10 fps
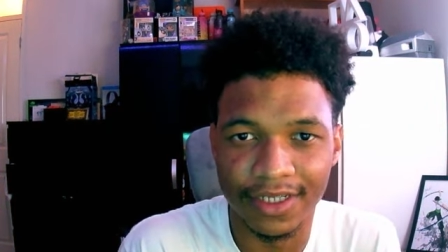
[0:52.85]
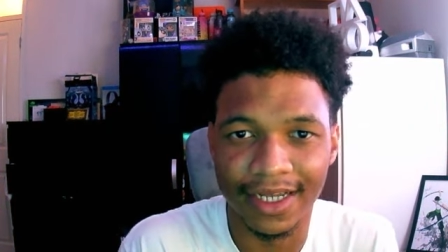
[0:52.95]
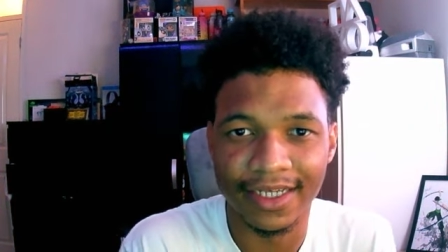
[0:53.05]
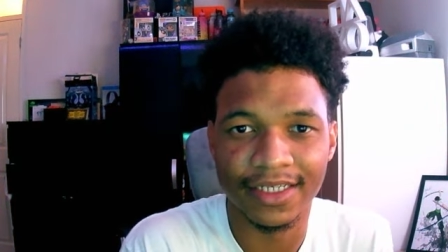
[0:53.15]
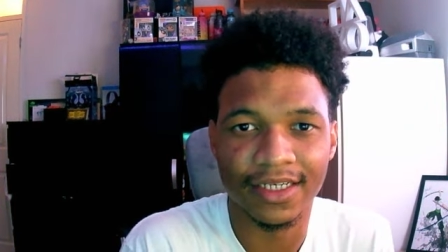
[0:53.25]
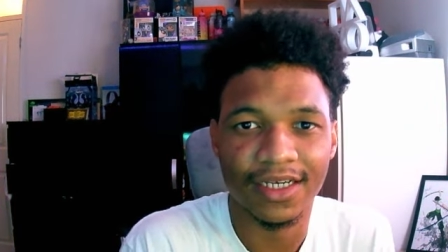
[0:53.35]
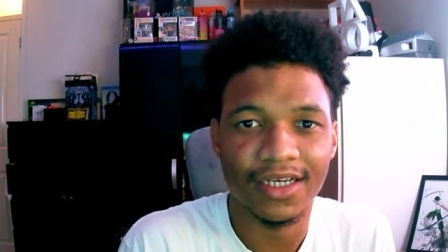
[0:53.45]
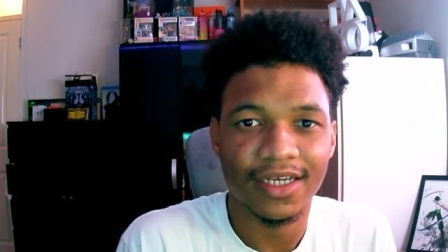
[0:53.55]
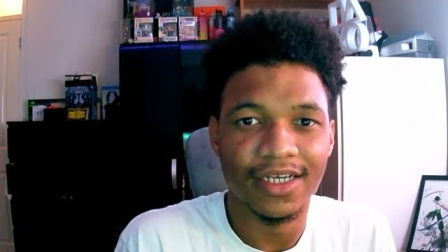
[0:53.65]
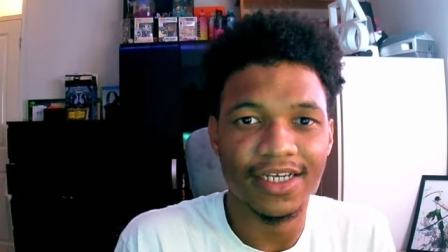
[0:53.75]
Like,
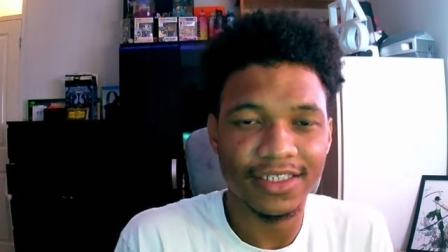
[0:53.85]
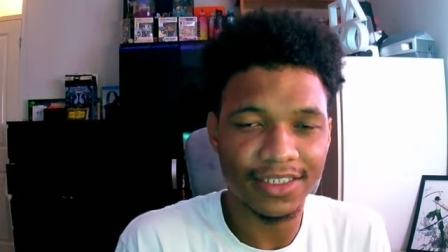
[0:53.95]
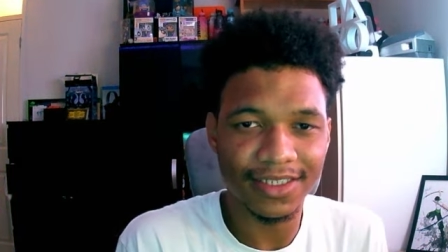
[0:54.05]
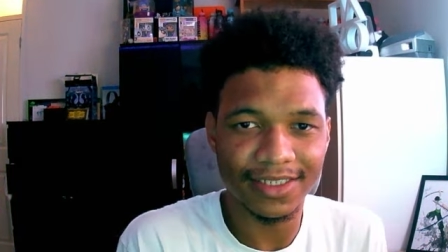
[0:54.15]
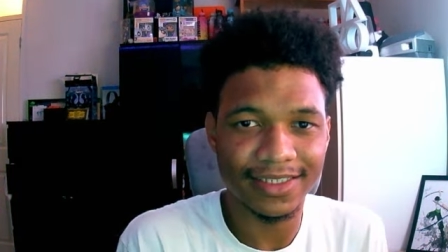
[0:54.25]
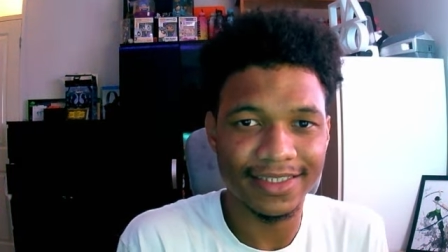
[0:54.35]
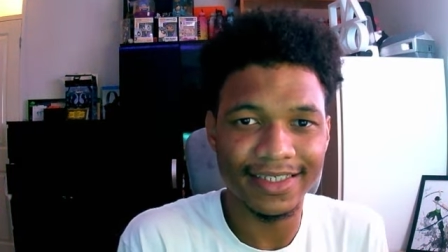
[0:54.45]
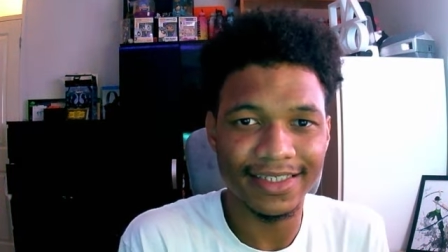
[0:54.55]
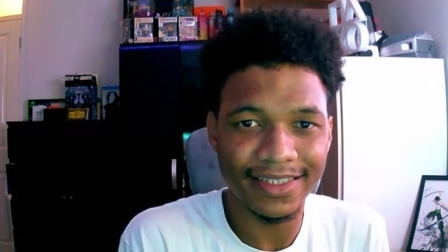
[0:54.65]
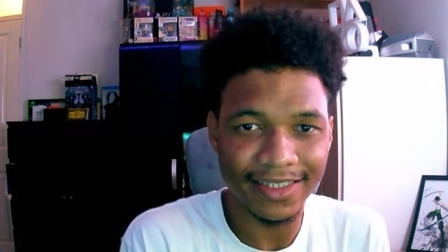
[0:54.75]
it's just,
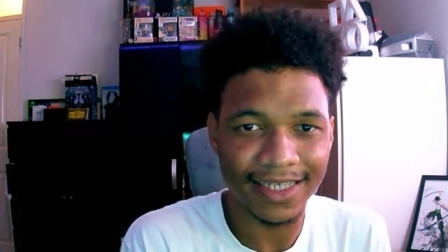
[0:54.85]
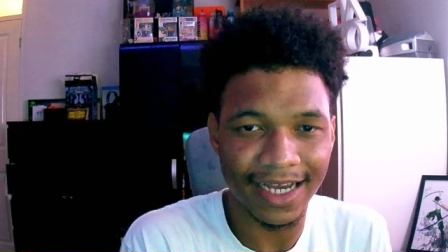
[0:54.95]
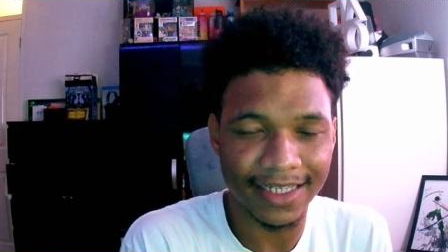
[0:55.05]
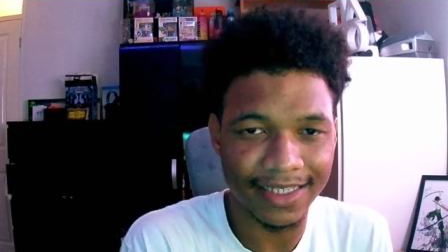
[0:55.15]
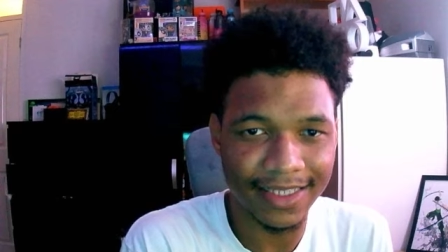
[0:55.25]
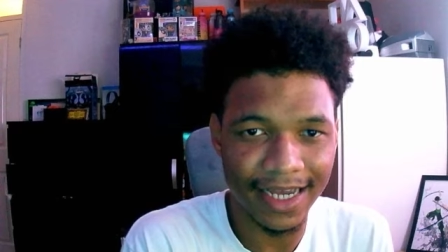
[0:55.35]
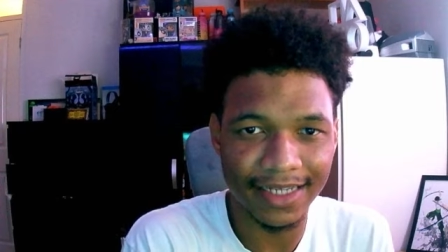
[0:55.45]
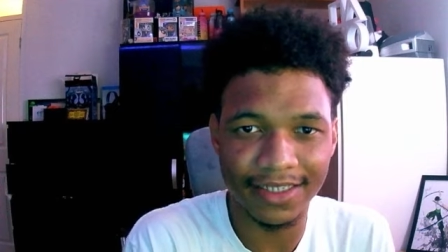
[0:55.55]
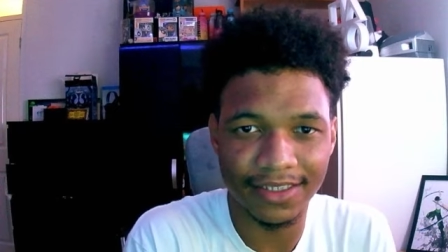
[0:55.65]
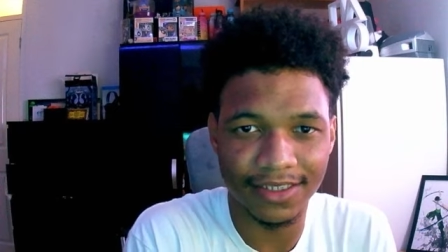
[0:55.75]
it's just kind of
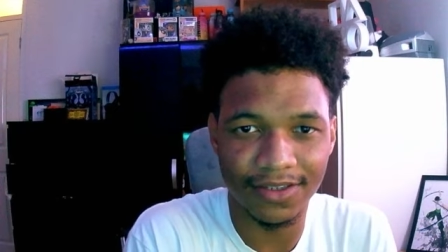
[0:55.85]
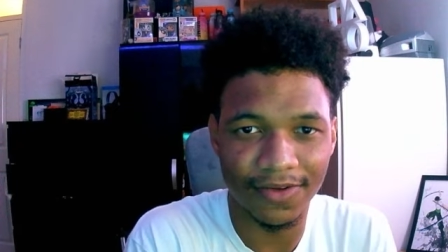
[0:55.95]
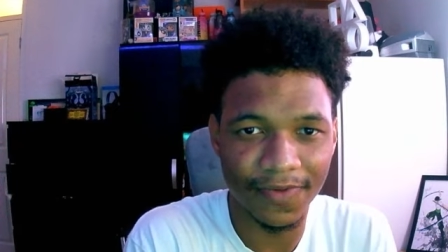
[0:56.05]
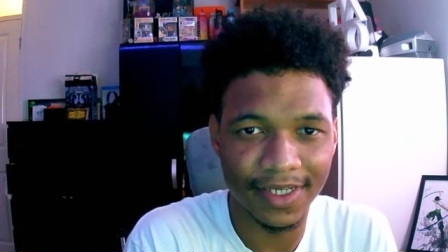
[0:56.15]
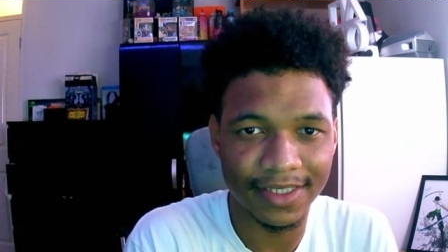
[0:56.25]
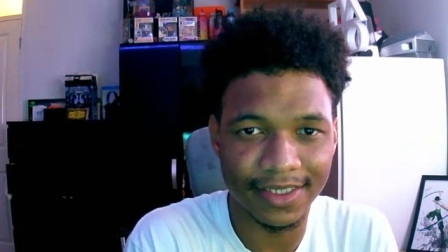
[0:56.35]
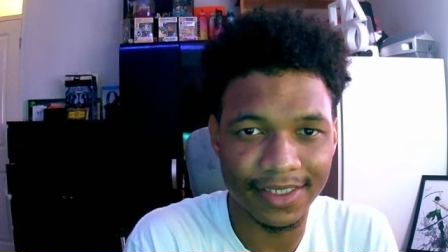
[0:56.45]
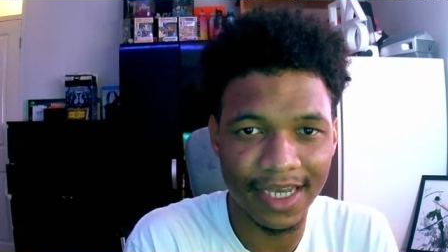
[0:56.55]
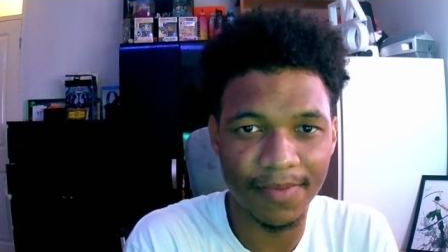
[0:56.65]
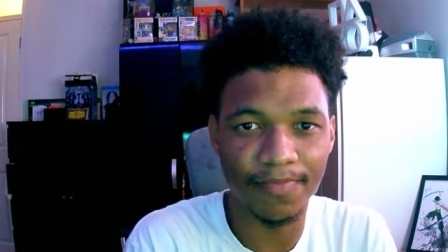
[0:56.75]
dead. It's just not really the
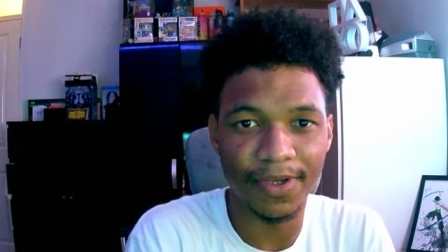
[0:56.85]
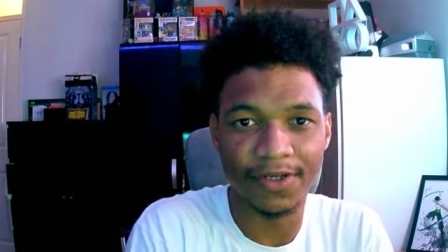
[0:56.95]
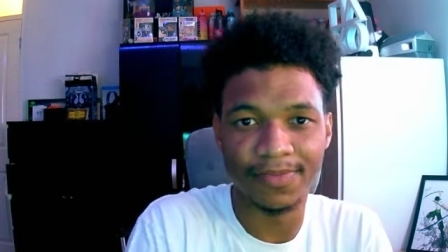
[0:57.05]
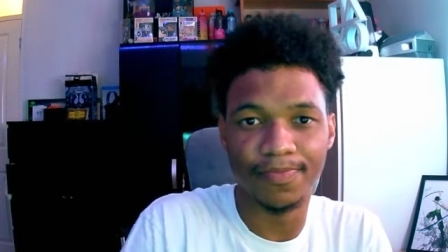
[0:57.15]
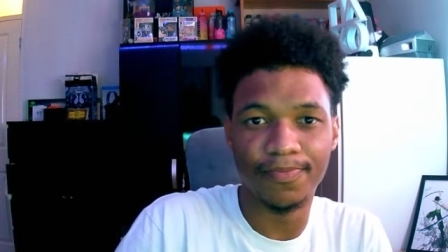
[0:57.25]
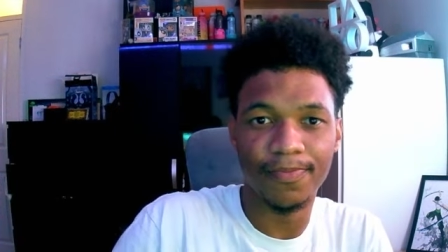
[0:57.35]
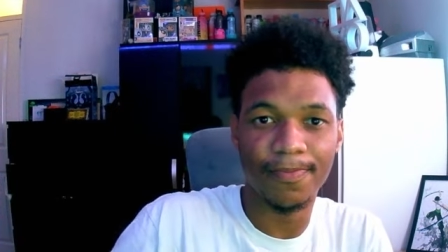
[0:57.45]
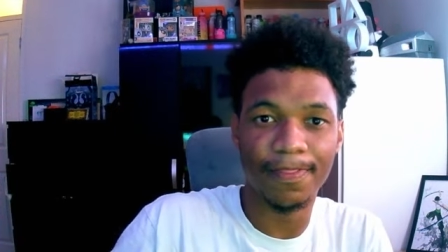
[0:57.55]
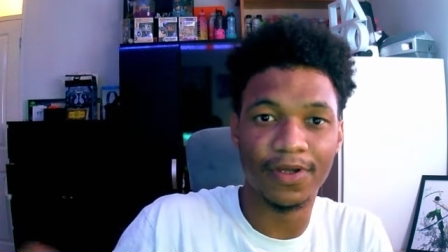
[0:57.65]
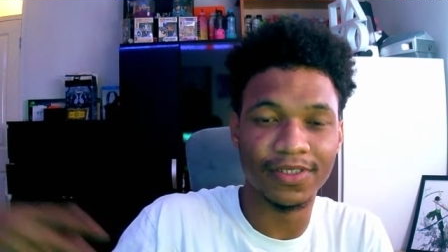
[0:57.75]
same because
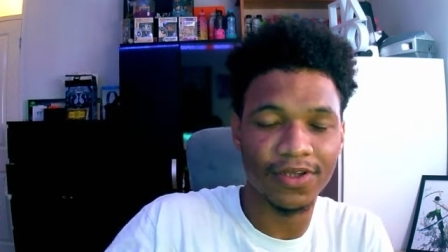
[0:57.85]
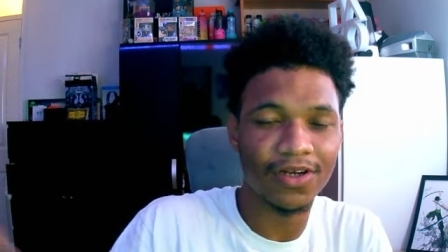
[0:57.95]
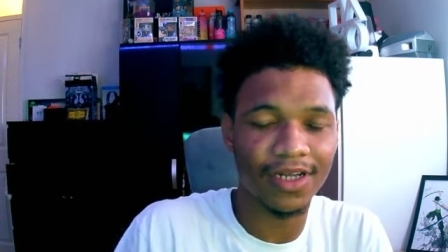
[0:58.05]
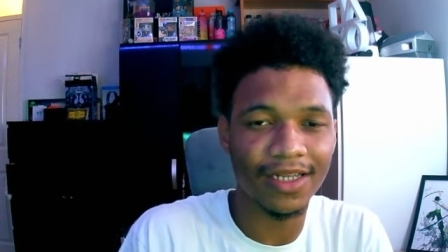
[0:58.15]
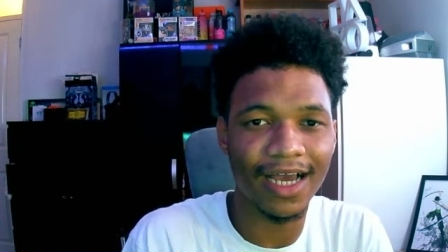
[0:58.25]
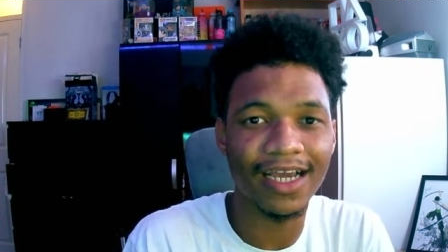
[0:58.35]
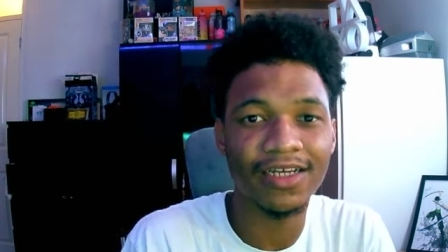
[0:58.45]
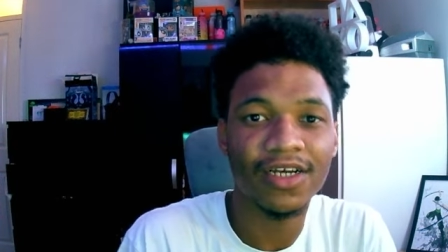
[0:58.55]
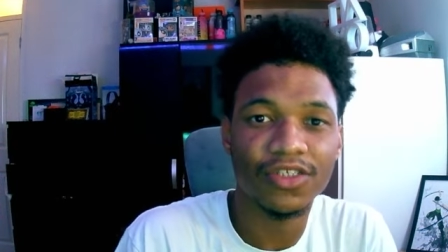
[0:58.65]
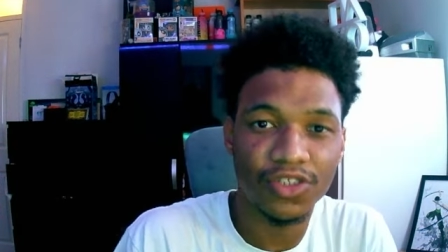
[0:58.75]
because not gonna lie,
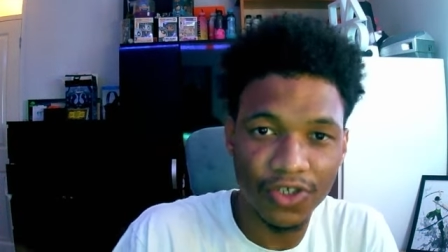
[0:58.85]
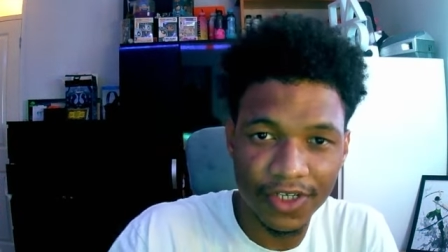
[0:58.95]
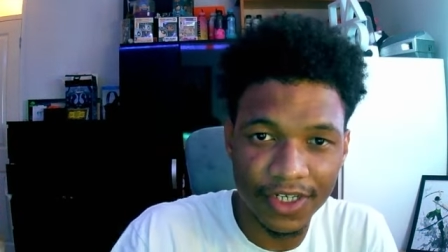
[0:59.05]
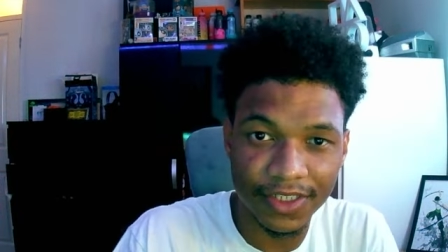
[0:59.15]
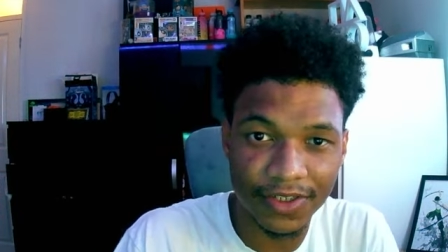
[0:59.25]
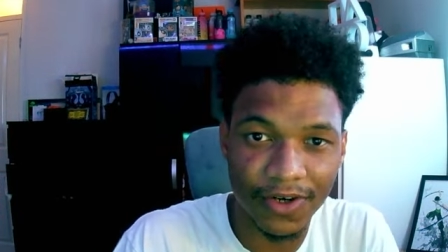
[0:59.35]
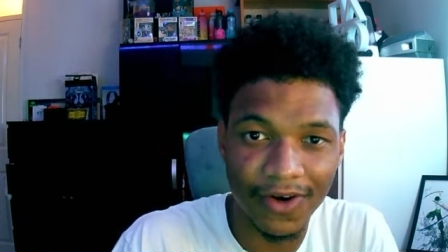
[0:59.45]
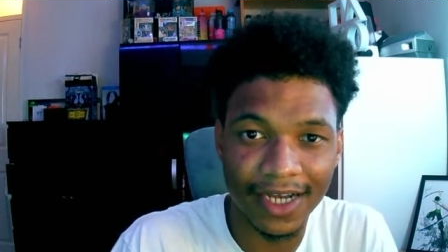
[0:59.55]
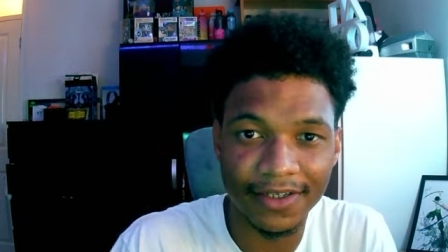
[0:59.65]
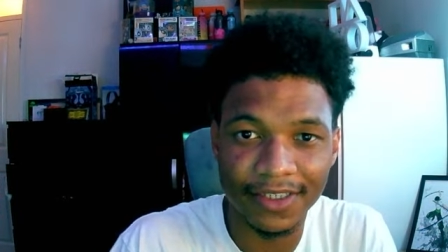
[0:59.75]
two years ago
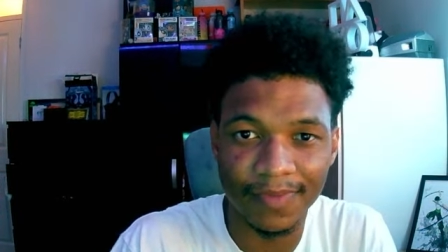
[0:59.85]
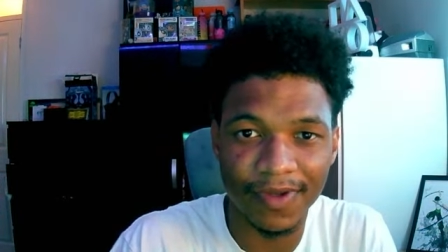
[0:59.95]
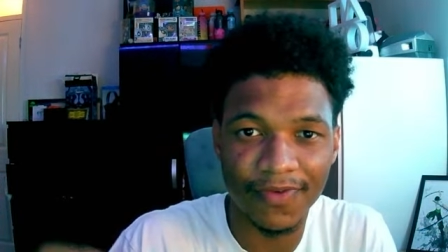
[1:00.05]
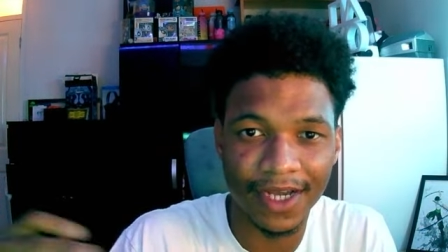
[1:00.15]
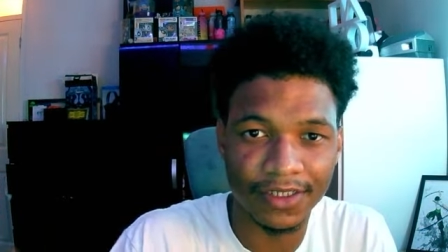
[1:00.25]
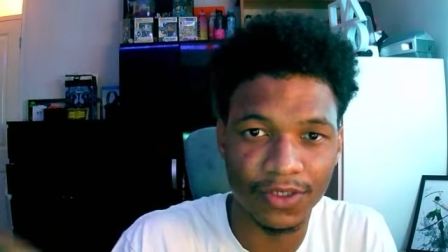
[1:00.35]
I used to be reacting